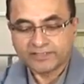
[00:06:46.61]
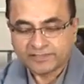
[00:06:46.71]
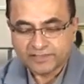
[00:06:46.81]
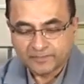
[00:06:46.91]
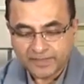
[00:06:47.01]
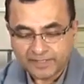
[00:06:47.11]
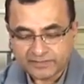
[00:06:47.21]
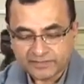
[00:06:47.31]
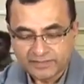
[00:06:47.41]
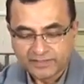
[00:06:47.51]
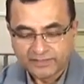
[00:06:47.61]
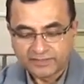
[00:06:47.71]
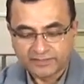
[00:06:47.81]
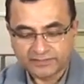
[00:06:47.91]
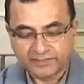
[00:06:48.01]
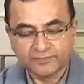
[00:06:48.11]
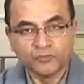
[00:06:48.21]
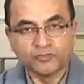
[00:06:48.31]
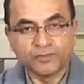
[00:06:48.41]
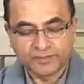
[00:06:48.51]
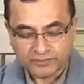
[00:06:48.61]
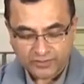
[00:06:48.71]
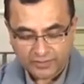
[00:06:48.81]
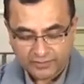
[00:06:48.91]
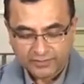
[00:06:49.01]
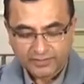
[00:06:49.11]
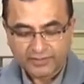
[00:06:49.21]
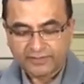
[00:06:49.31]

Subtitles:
This is the base, this is the movable jaw,